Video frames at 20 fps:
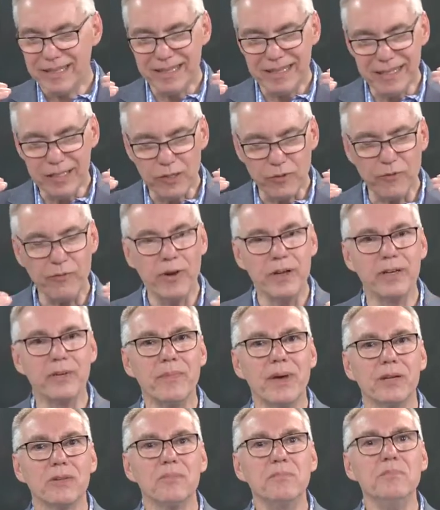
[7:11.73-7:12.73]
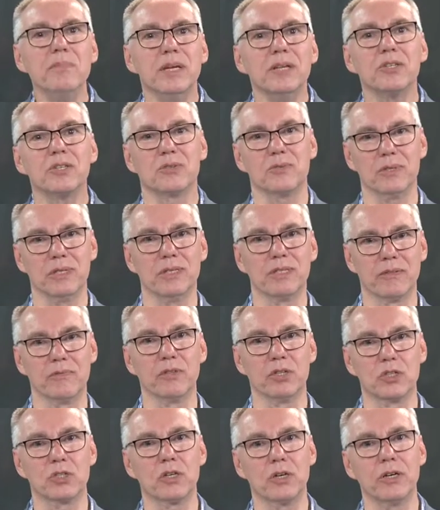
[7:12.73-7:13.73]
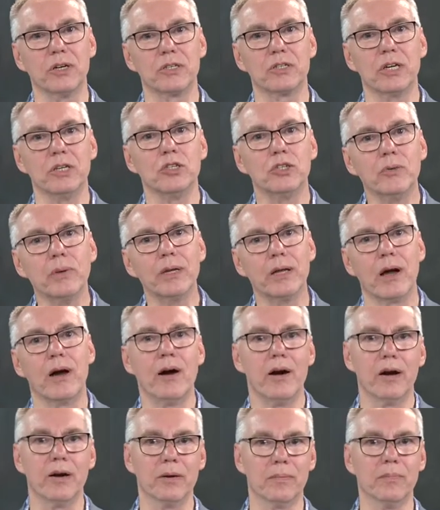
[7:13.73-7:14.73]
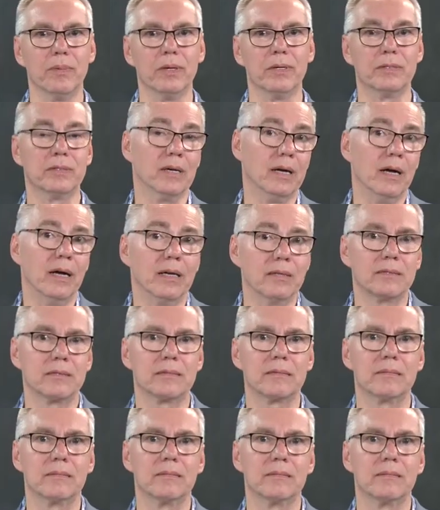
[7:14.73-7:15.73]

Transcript: these fundamental ministries of the church and doing harm to us?